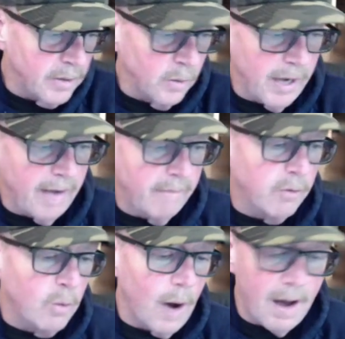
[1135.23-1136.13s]
okay for
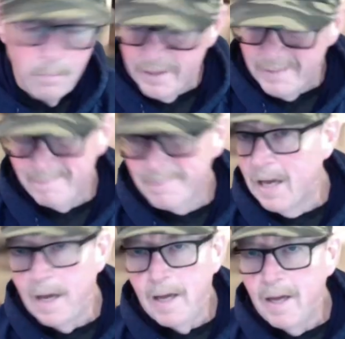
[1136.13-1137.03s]
a while. But
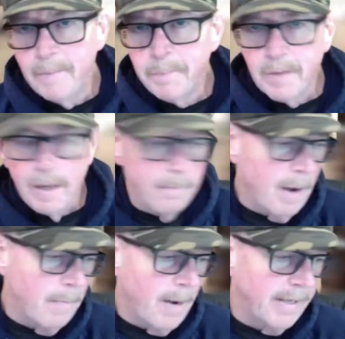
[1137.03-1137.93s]
in
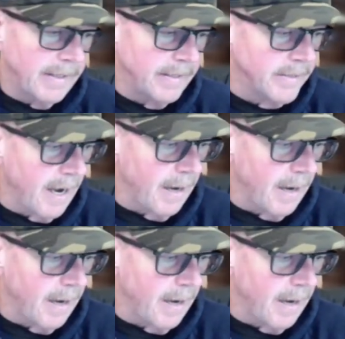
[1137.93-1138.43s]
my mind, it gets kind of